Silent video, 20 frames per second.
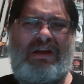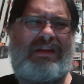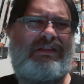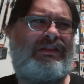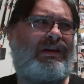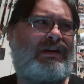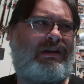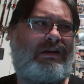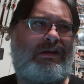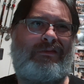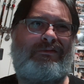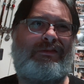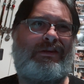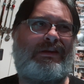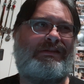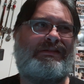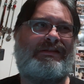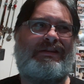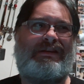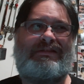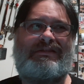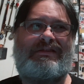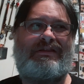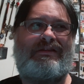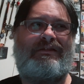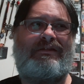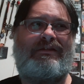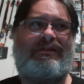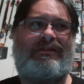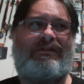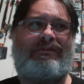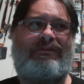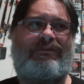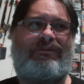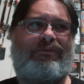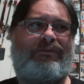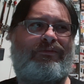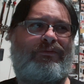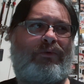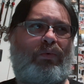I think I have like
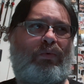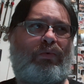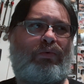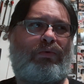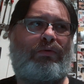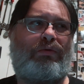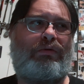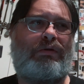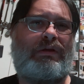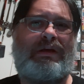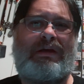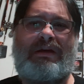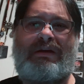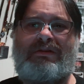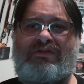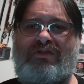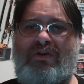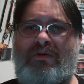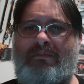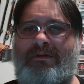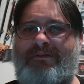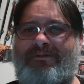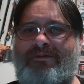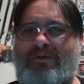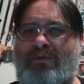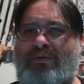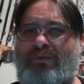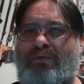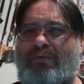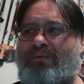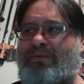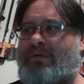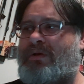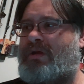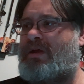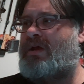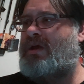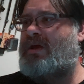64 gigs on my phone,